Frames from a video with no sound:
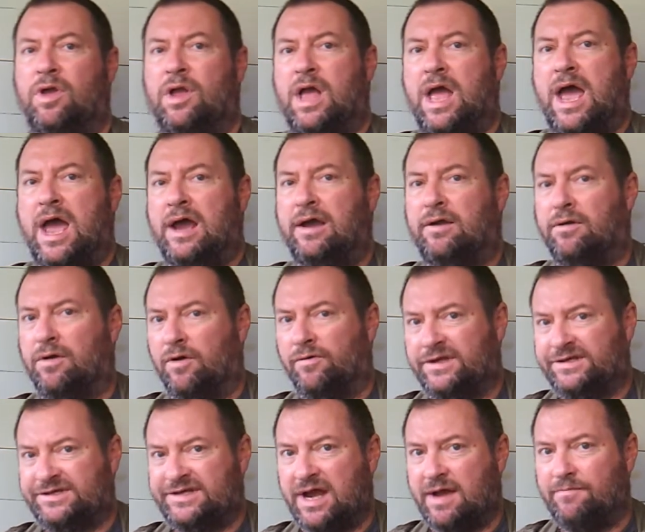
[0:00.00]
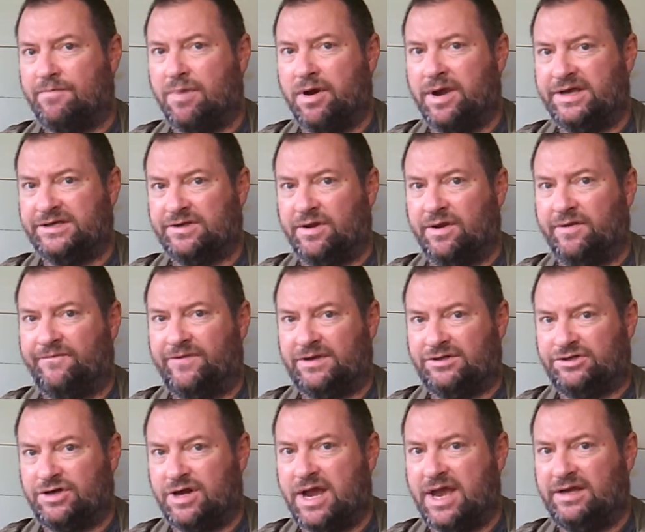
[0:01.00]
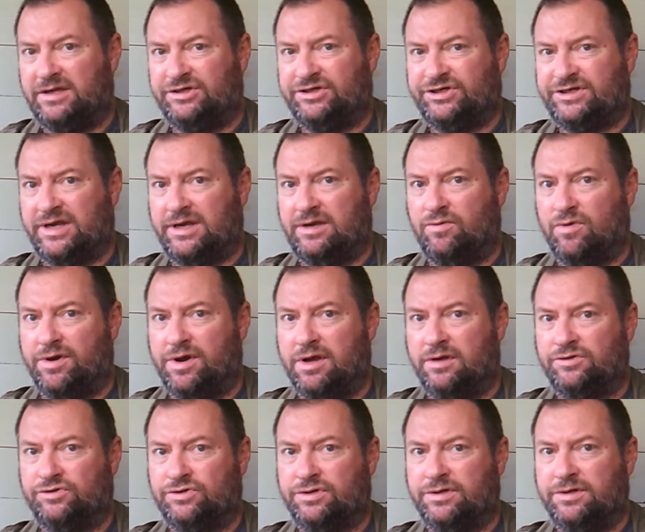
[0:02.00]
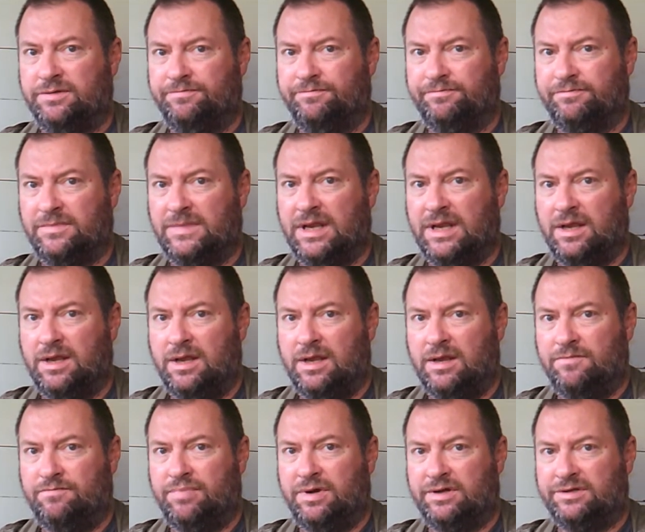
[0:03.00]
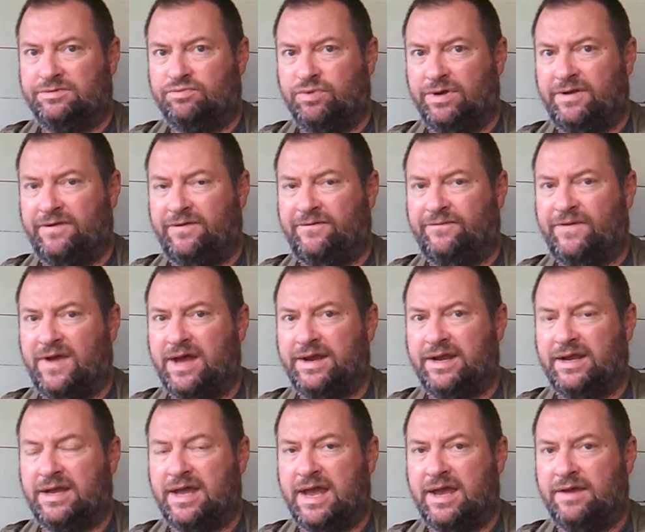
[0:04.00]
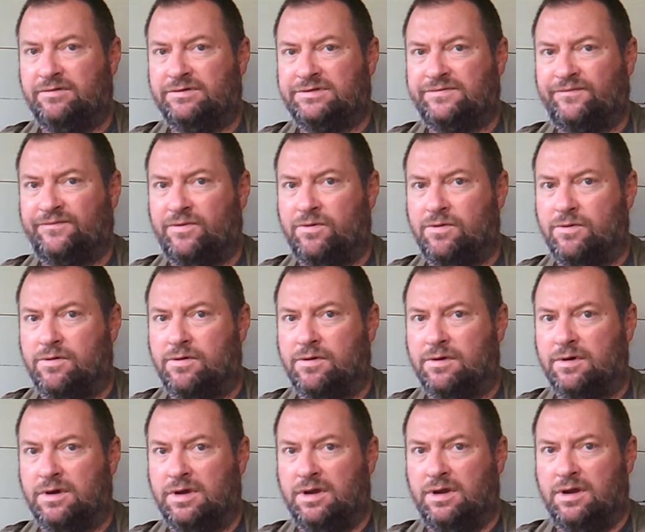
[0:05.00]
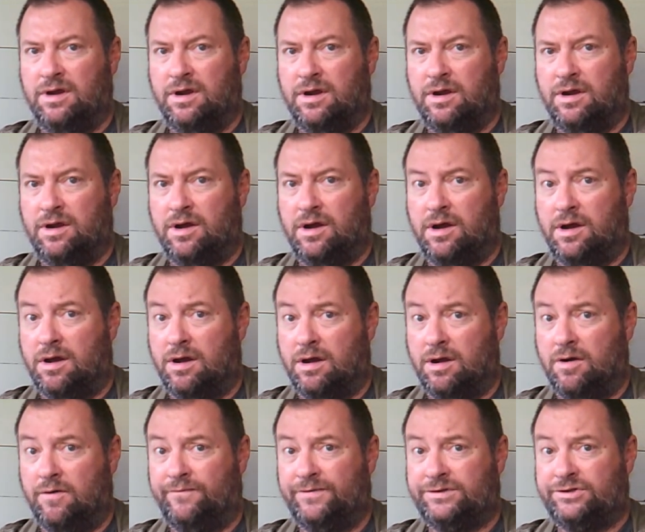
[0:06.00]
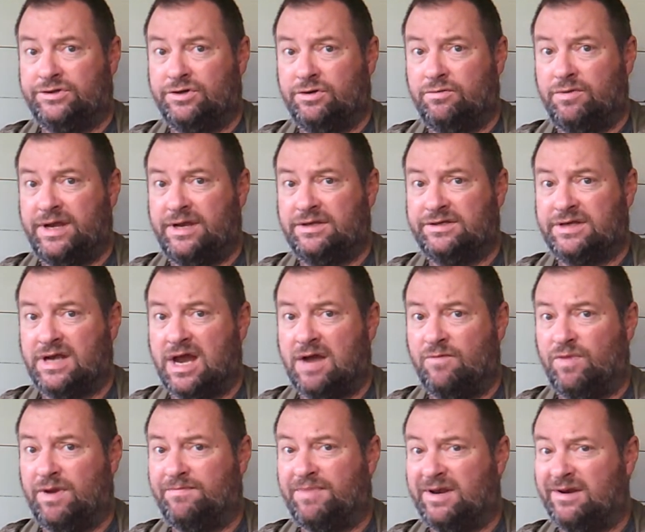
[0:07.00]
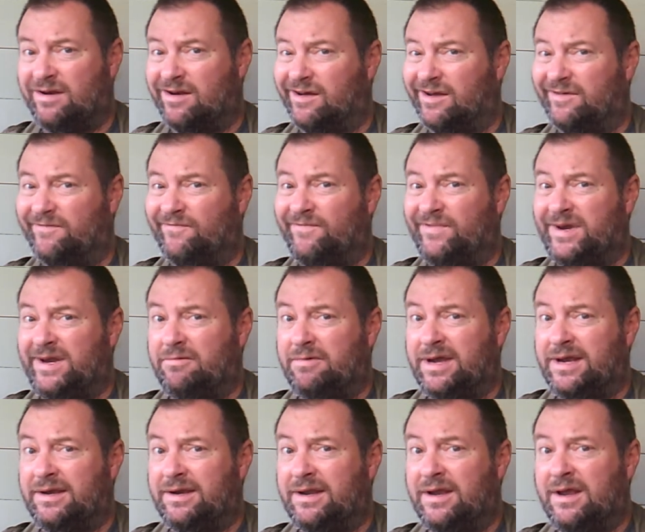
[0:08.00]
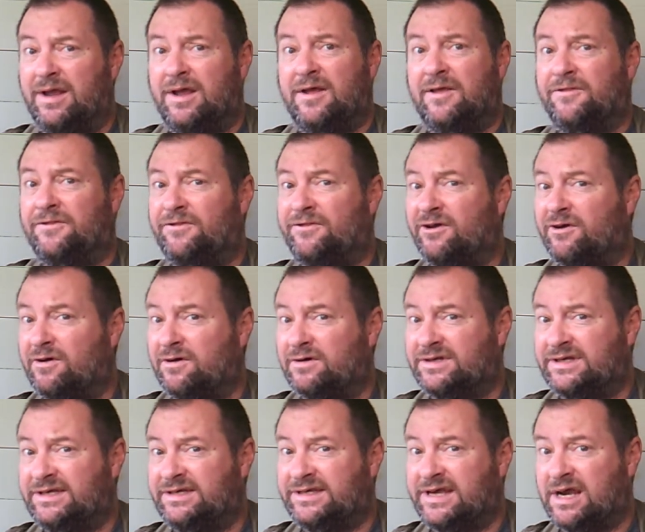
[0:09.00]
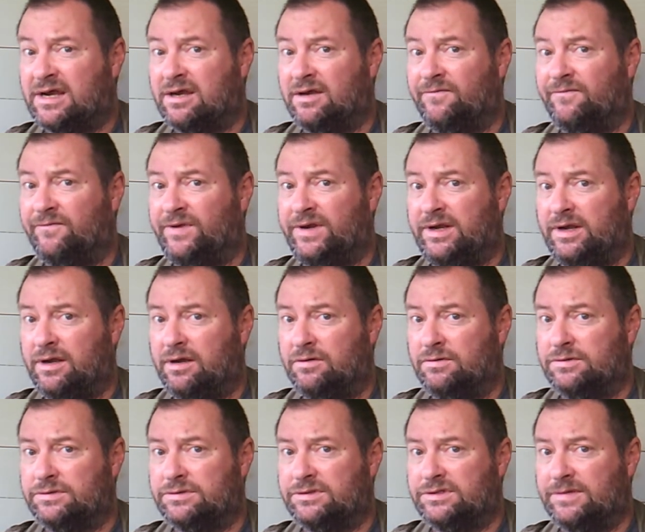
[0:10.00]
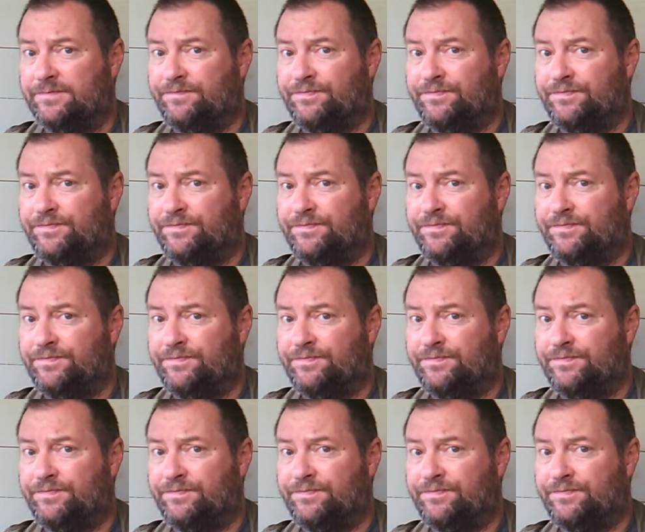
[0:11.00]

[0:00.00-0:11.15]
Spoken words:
how long the standby is on a Victure HC100, but we've had it out for over 2 weeks, and we've been like videoing 30-second videos